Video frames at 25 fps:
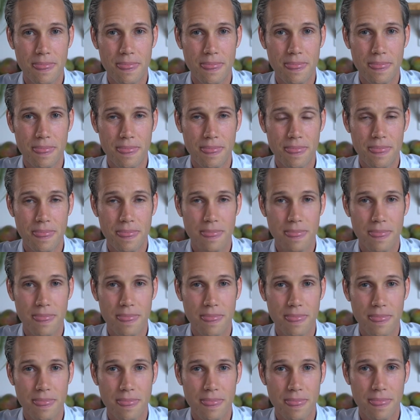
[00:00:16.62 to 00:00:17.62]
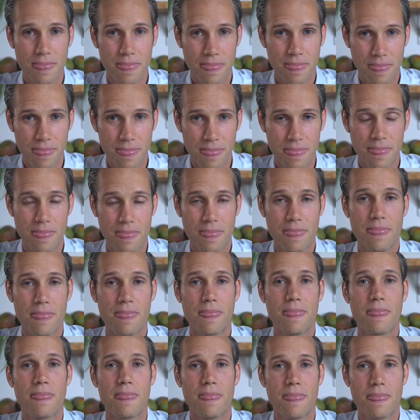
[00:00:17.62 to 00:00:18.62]

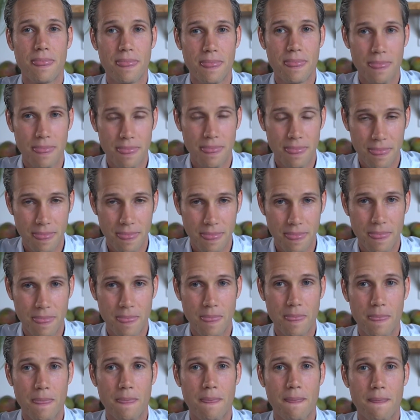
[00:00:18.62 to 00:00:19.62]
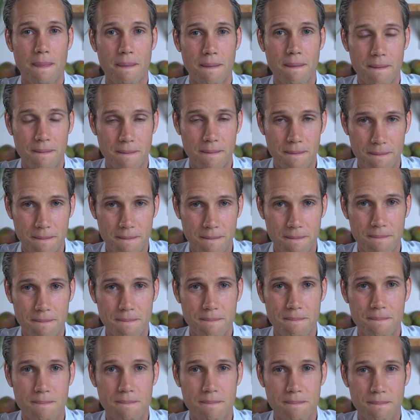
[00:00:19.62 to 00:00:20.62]

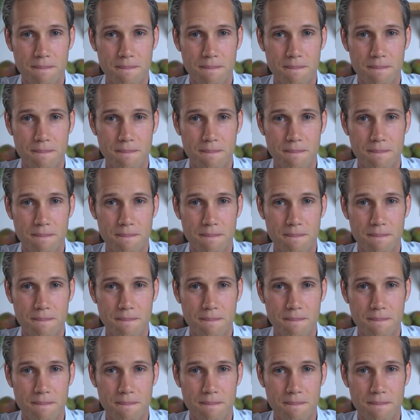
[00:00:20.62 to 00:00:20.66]
The person shown says nothing.